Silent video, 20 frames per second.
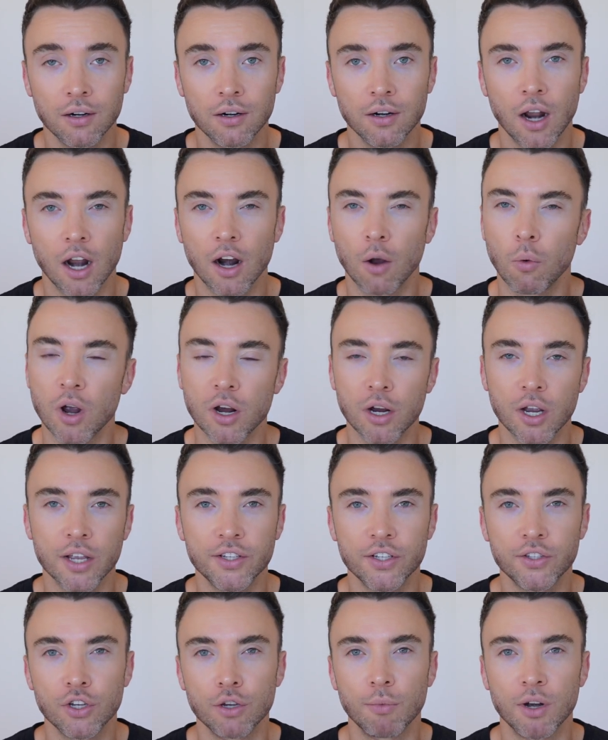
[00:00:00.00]
And I won't go
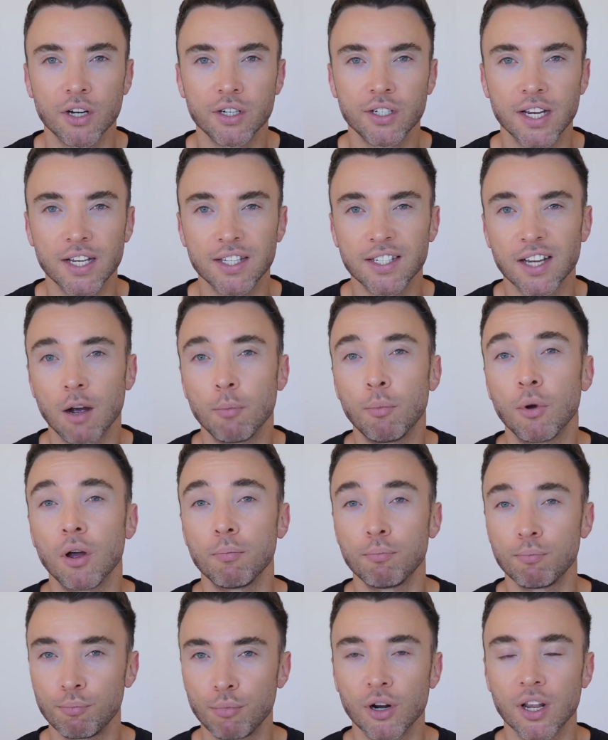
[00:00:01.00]
into too much detail, but
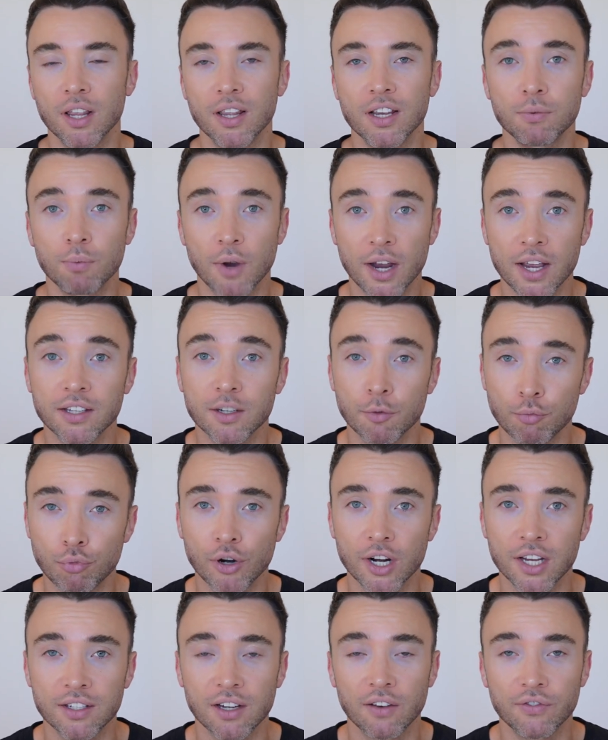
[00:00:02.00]
put it this way, it's a
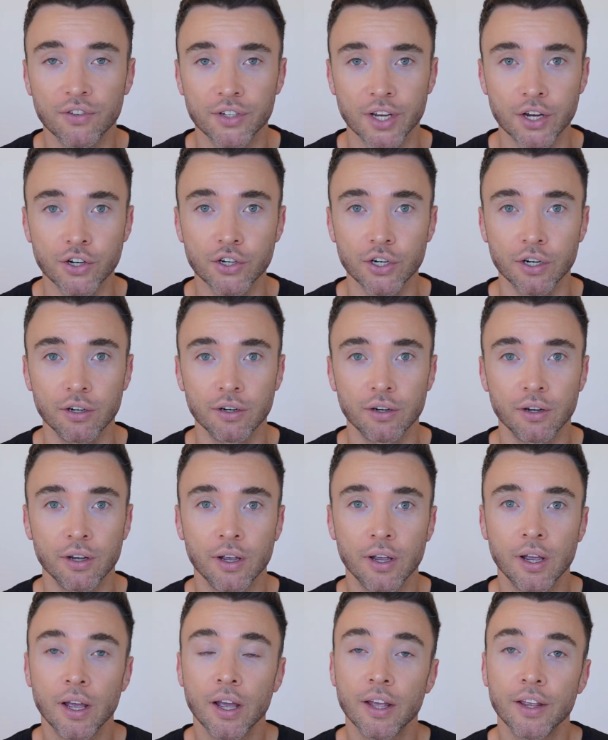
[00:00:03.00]
pretty tough session.
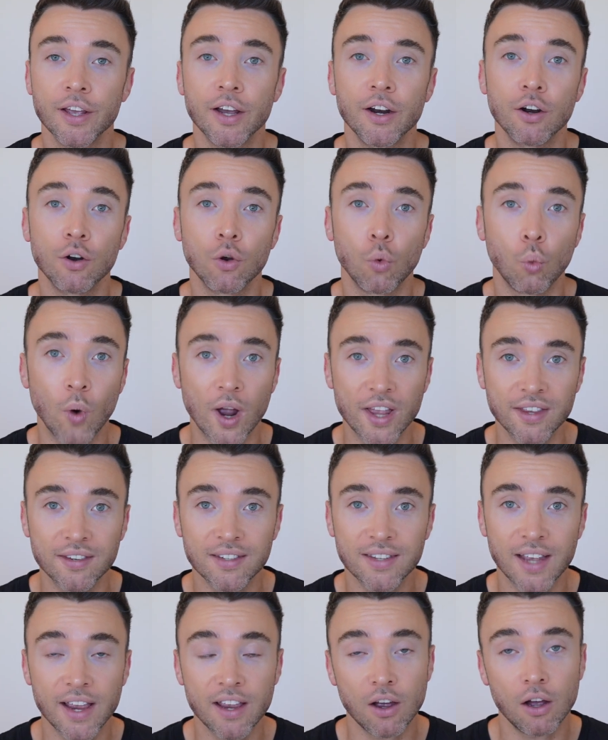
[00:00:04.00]
Then on a
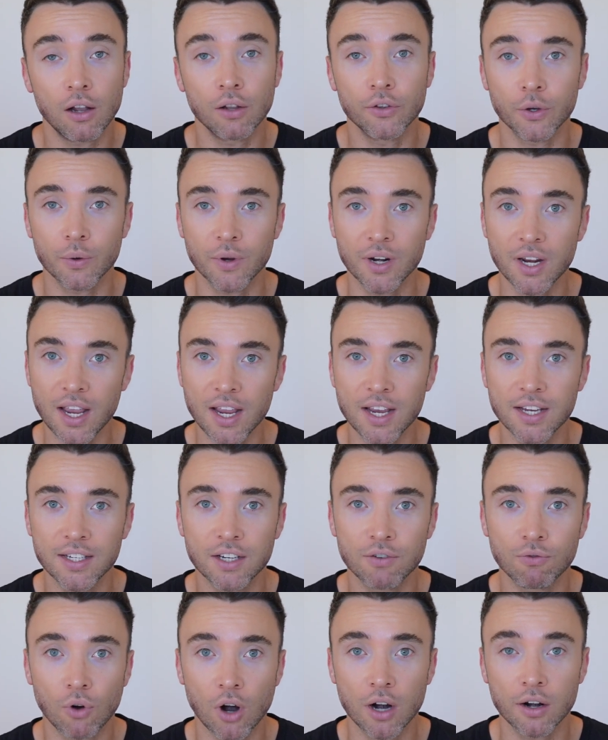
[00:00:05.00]
Wednesday, I'll do an
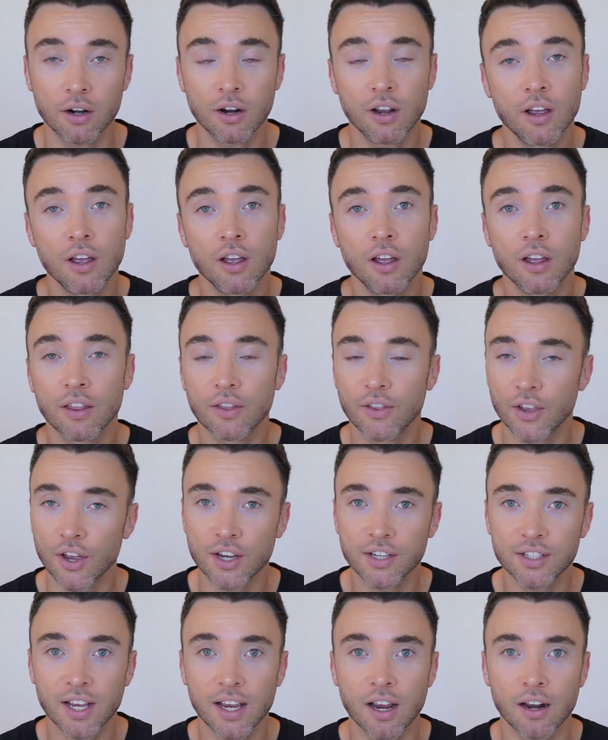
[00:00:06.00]
easy run.
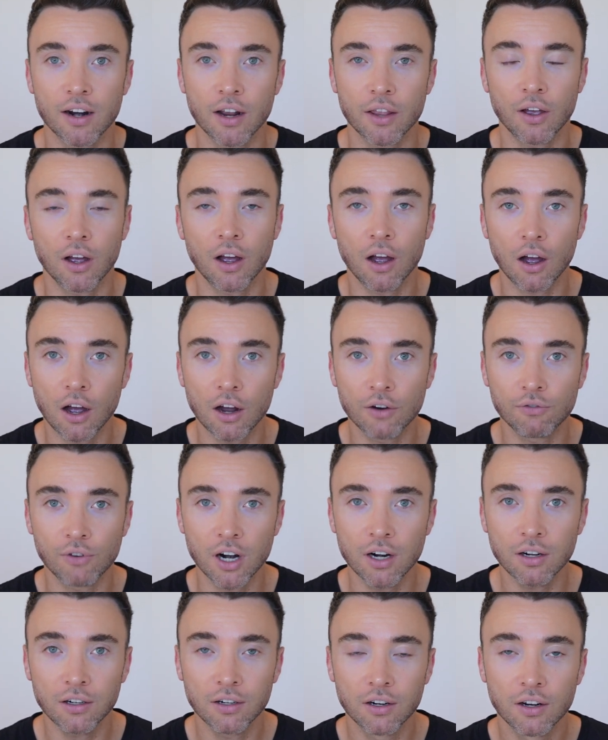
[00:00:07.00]
Thursday, another hard
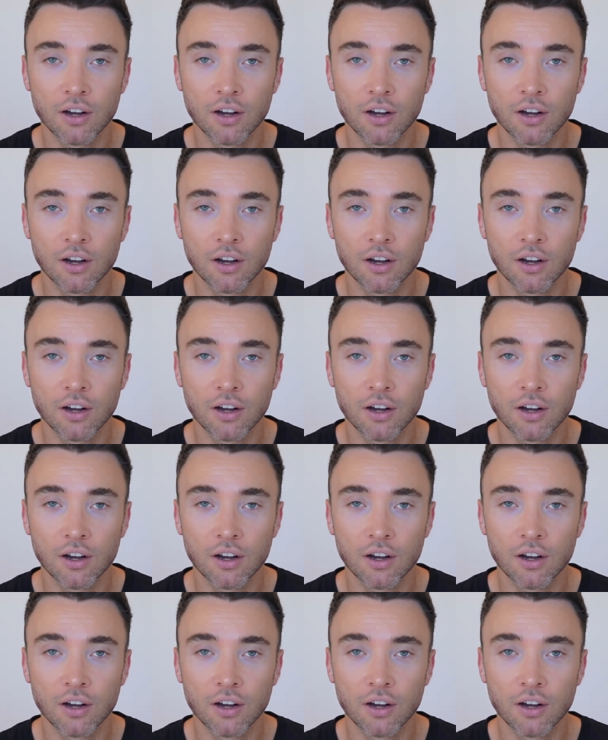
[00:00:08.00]
run.